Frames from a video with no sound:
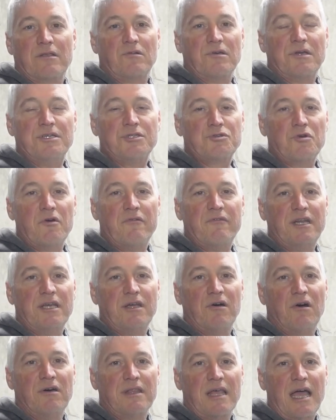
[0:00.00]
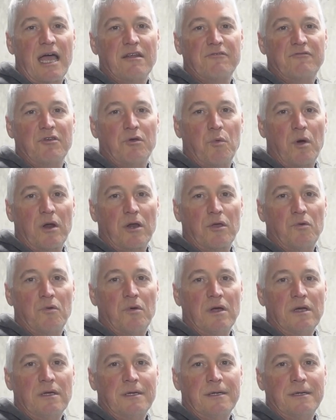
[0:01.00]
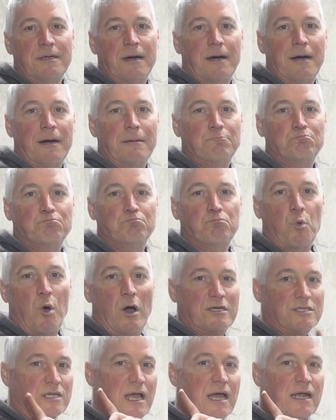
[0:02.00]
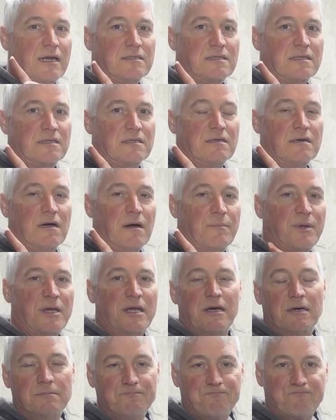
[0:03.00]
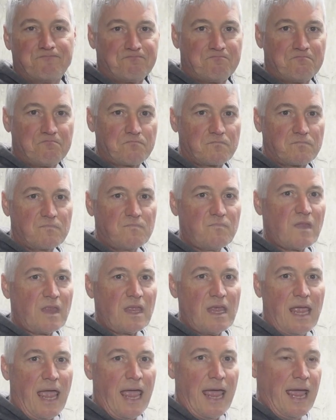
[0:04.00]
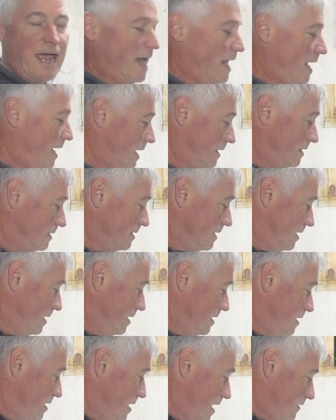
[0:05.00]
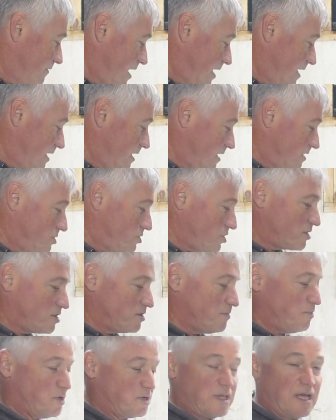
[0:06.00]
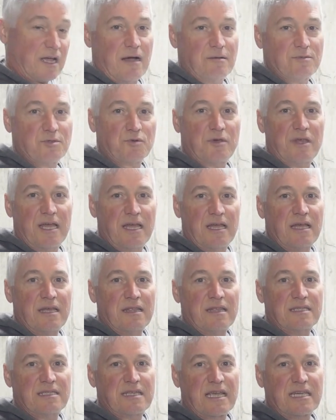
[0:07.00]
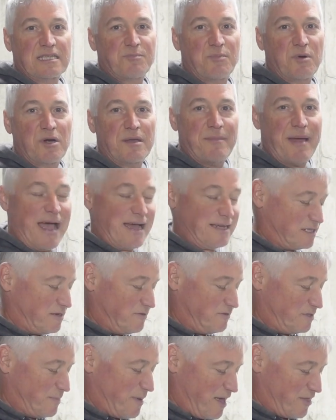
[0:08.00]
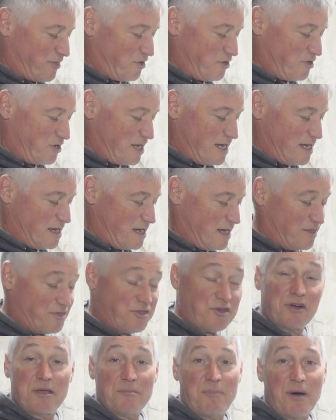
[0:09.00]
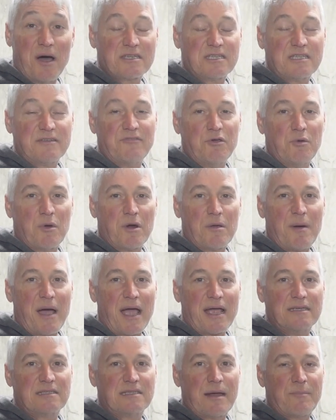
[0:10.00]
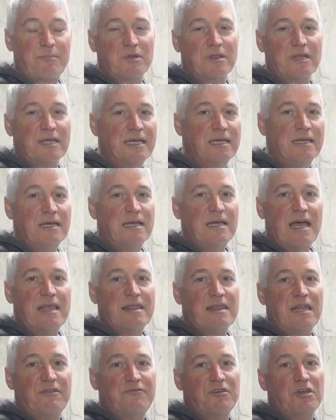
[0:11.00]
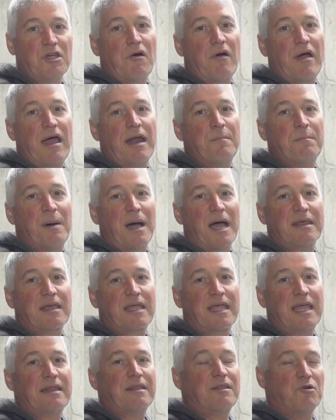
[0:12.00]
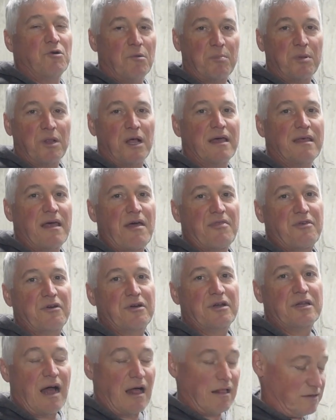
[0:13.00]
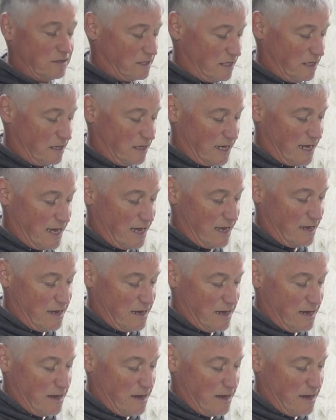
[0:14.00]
little intro video on that if you want to um, watch that, it's up here. And I've got an instruction book that comes with it. This thing is pretty massive. It's about 30, uh, 30 bucks if you wanna buy it separately. And then if you go ahead and buy the kit, they'll apply that $30 to the kit.